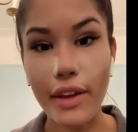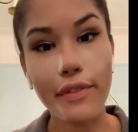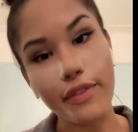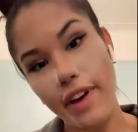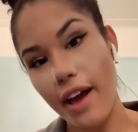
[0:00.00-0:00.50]

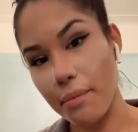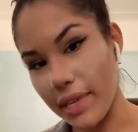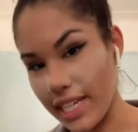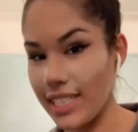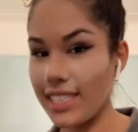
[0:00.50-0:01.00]
for five
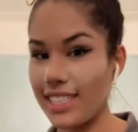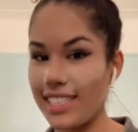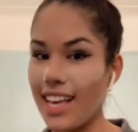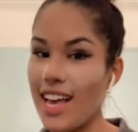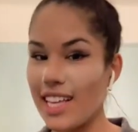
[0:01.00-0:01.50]
minutes.
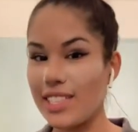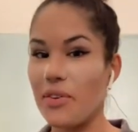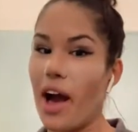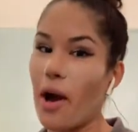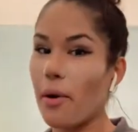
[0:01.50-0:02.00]

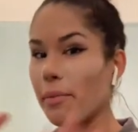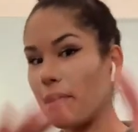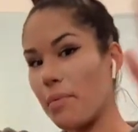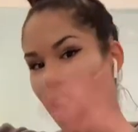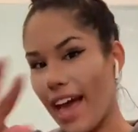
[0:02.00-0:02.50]
So I'll be
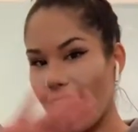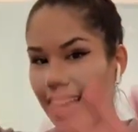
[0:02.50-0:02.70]
back.